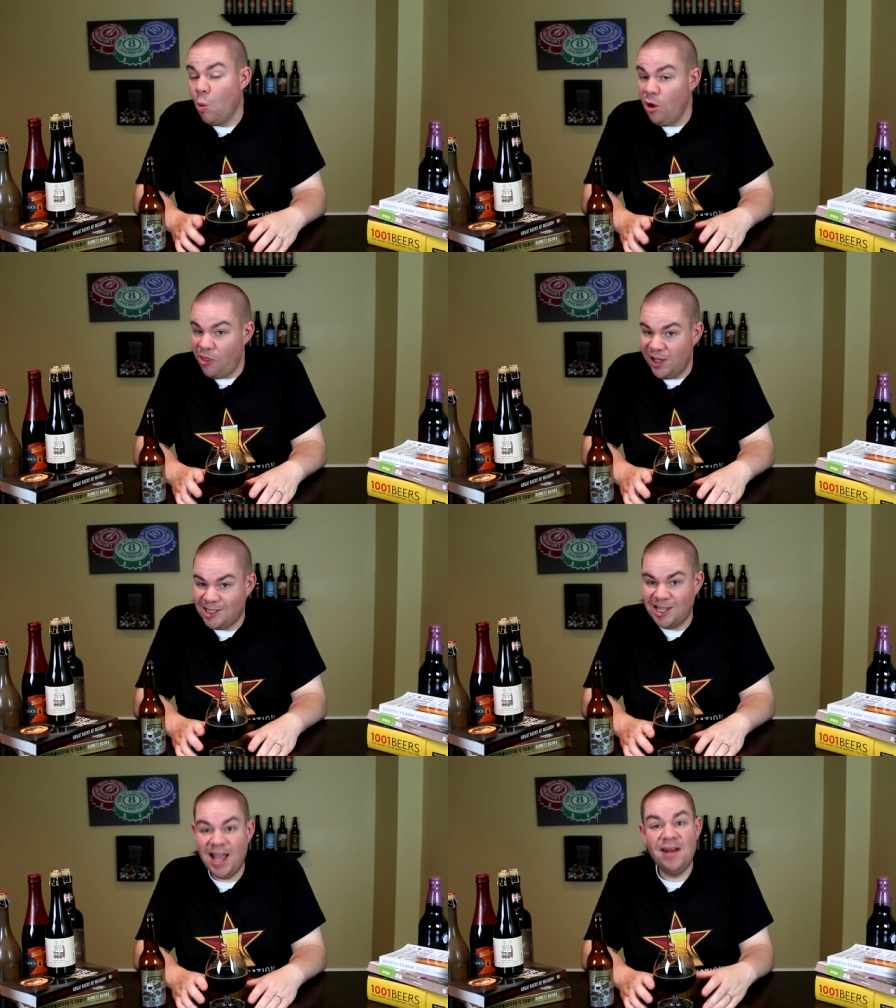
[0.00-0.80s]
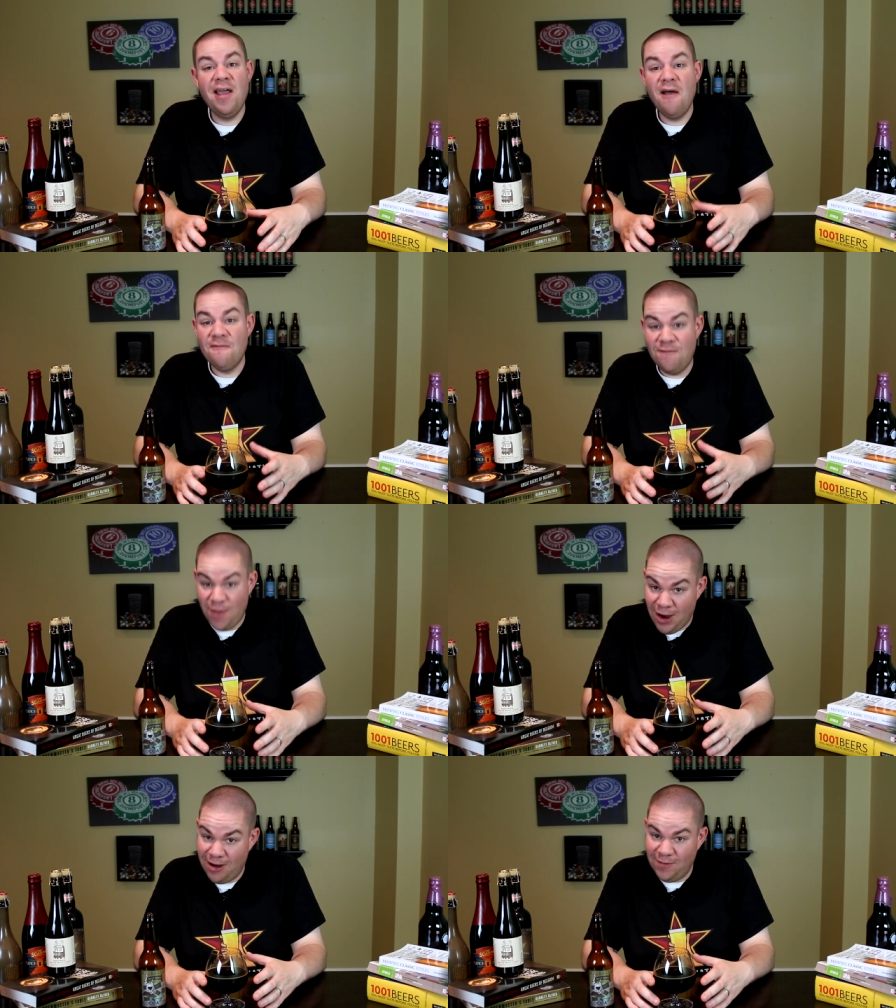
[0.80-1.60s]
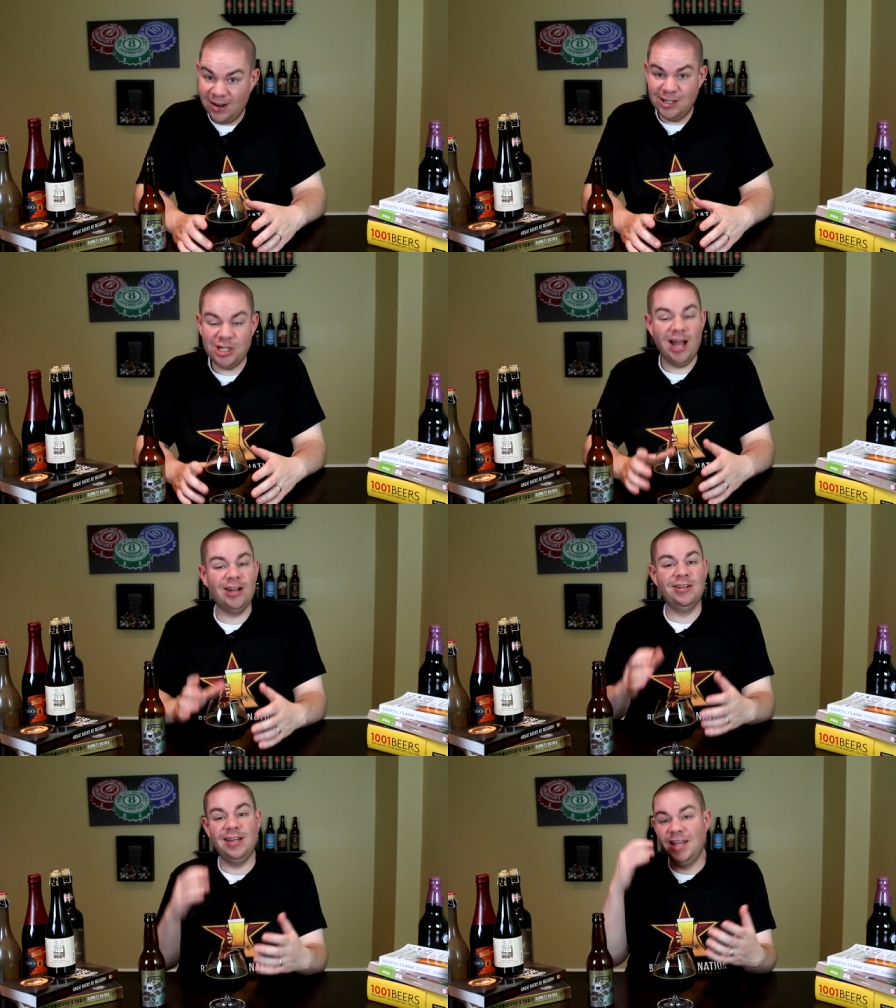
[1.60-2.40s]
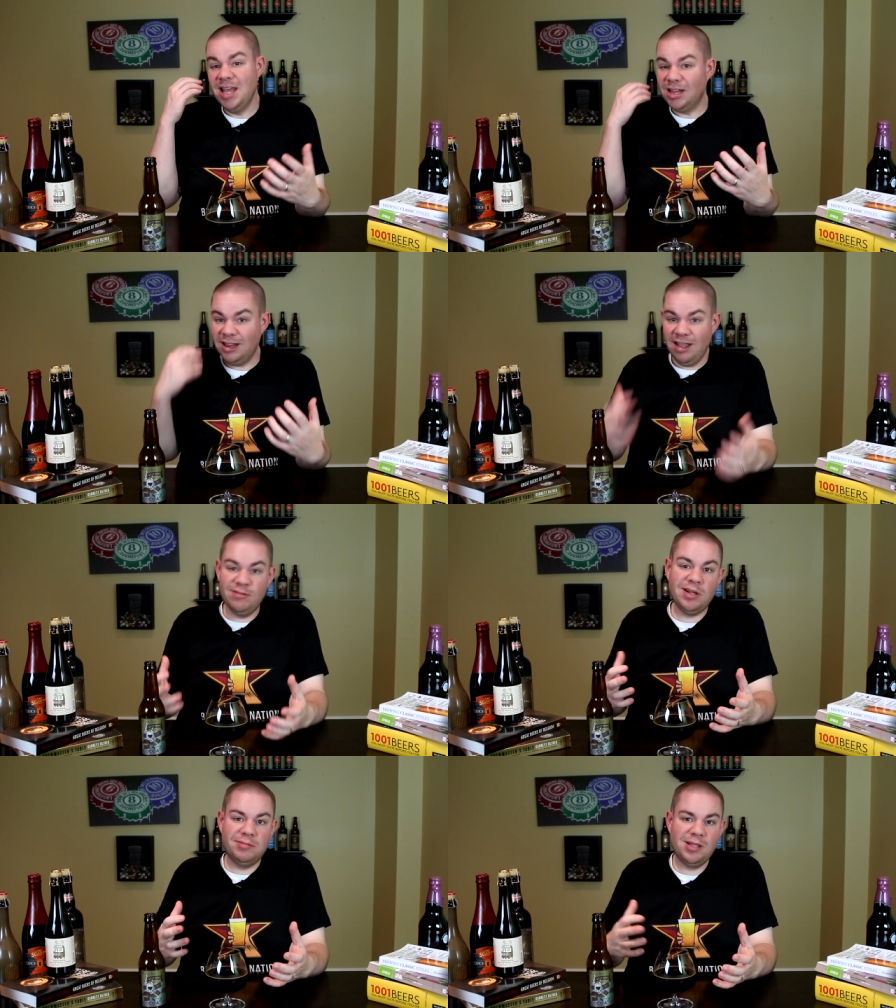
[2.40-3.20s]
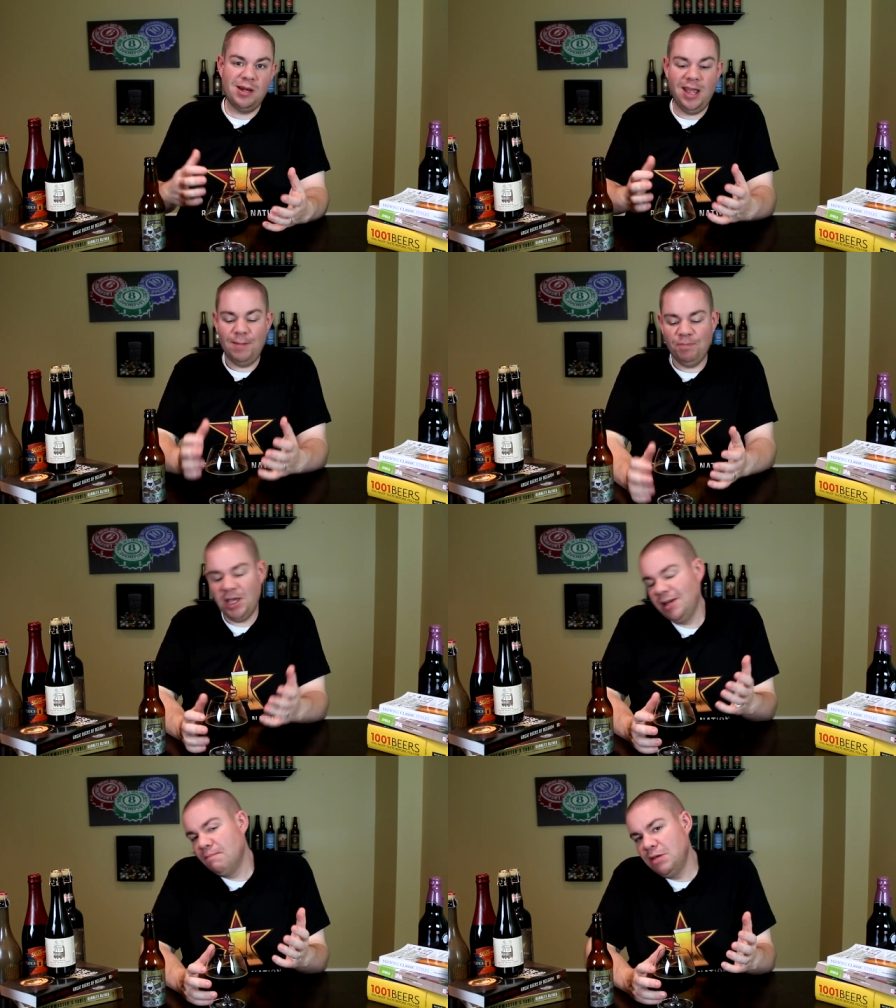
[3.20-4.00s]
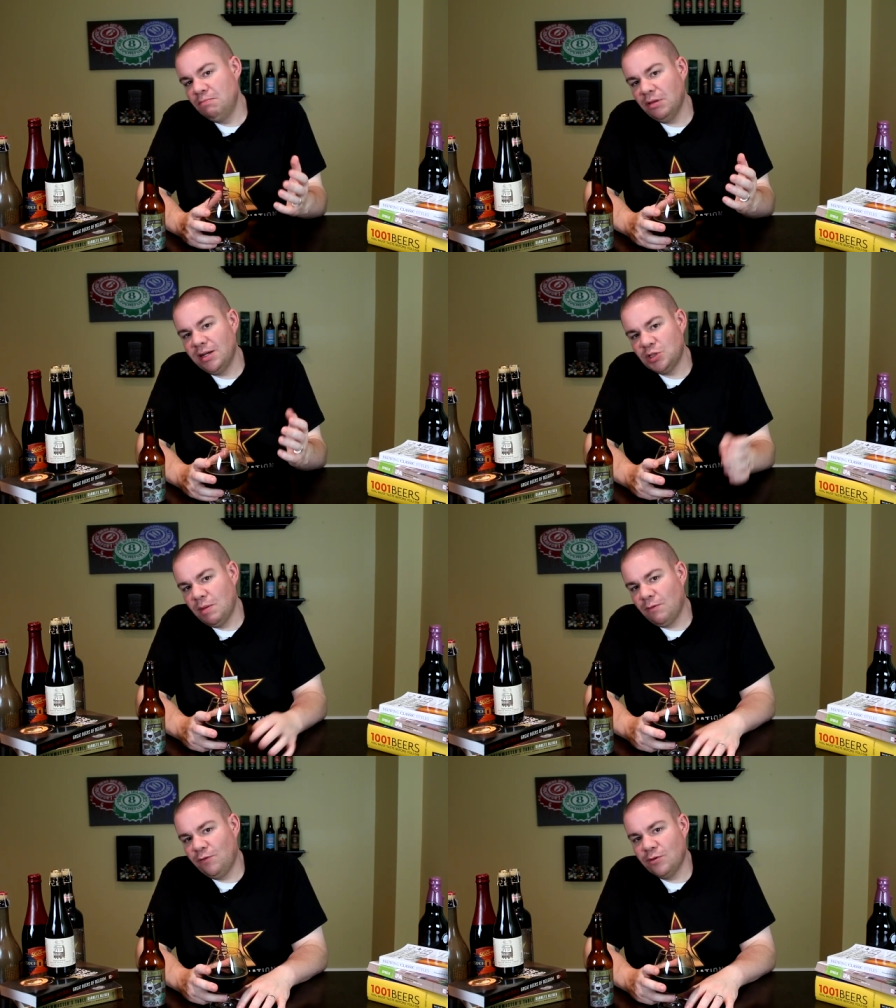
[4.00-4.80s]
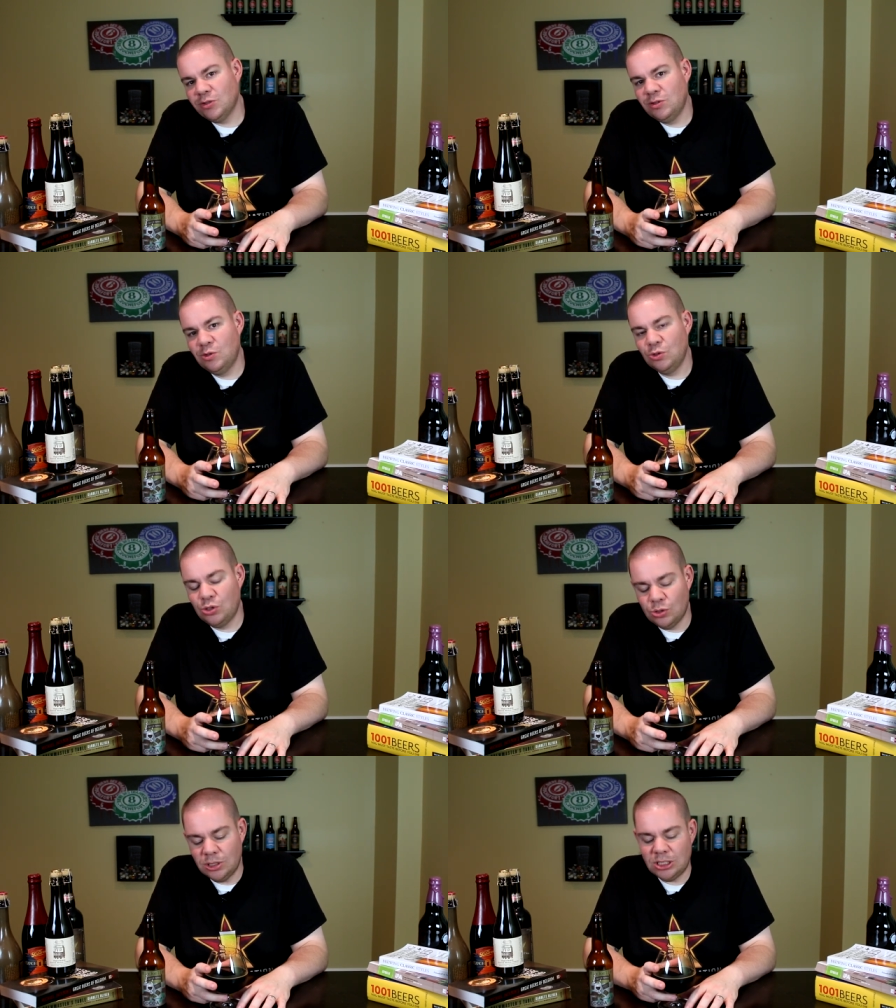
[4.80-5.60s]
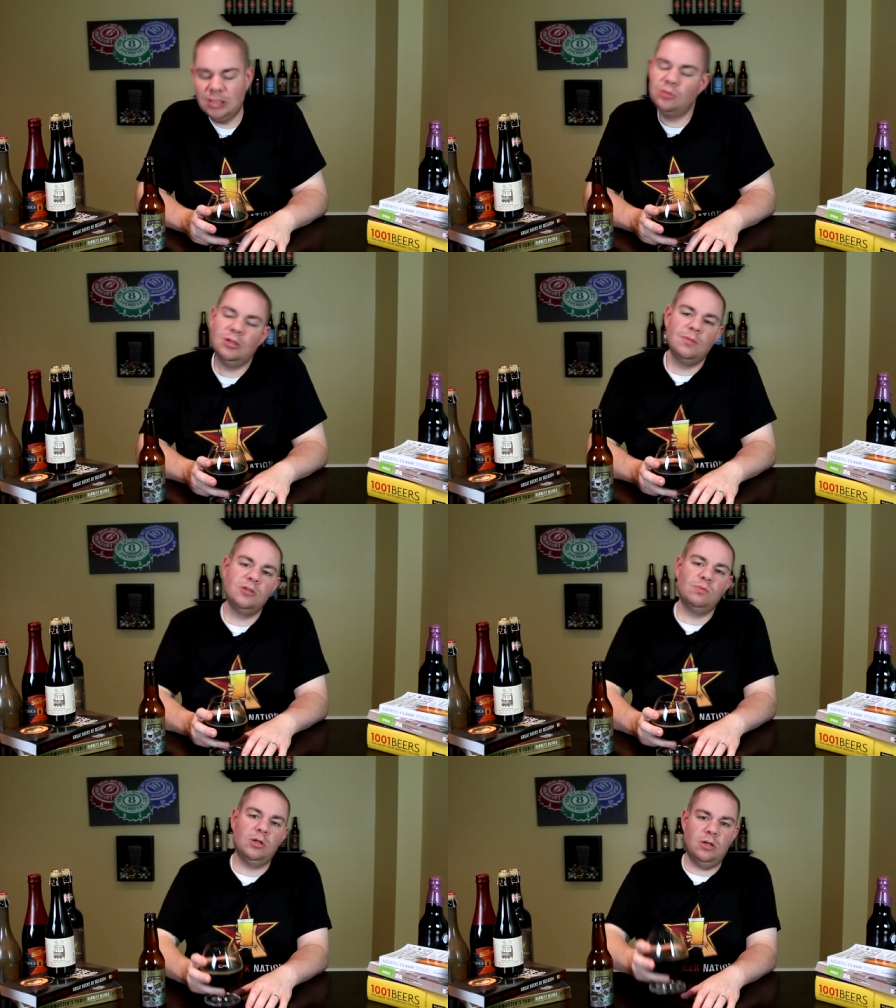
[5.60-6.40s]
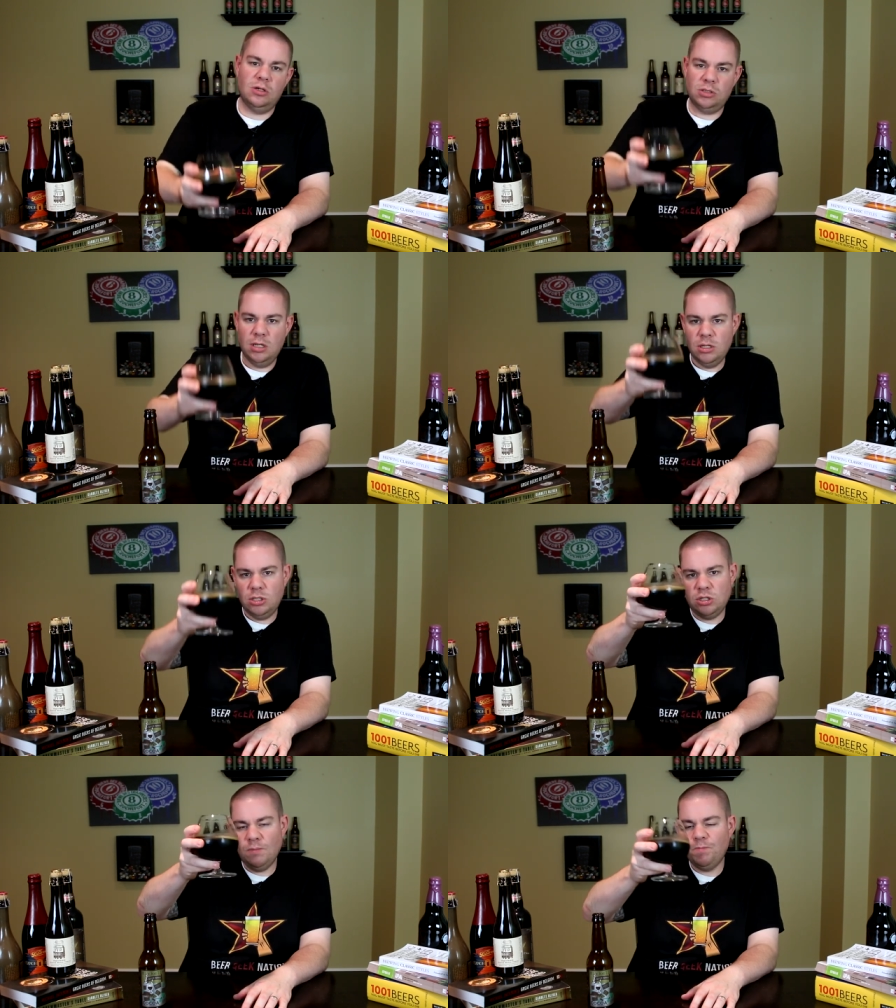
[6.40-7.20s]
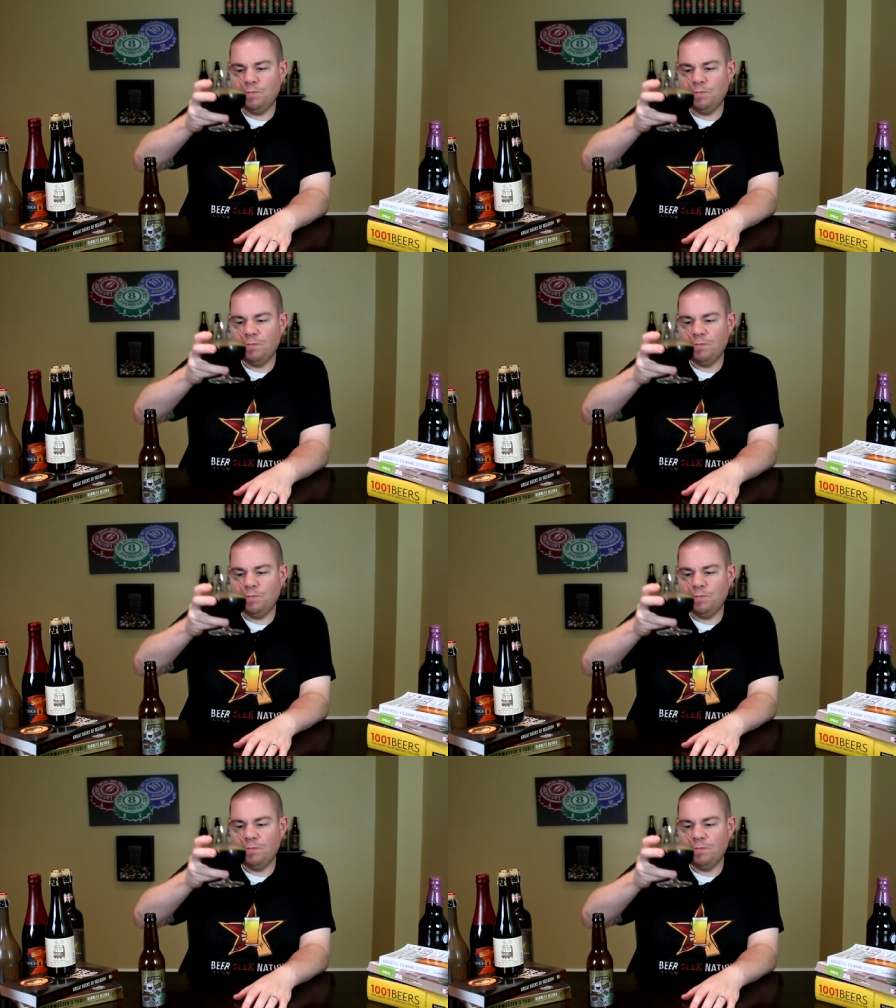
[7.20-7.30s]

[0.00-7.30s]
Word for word: with that said, very, very chocolatey, lives up to the name, getting a B+. plus. Remember, folks, life's too short. Drink amazing beers. Cheers.